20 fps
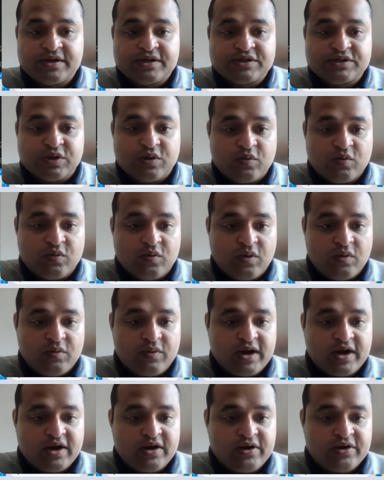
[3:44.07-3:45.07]
So what
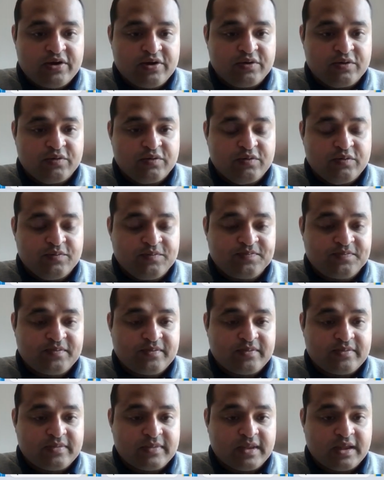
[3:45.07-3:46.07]
we're going to do,
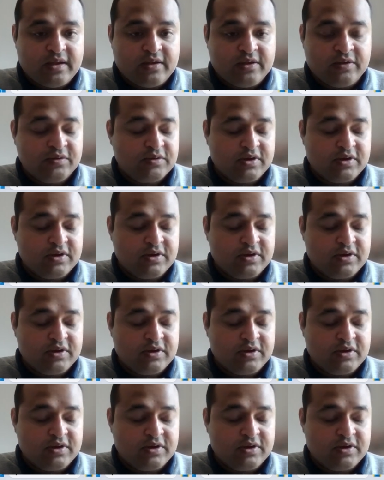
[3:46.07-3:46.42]
you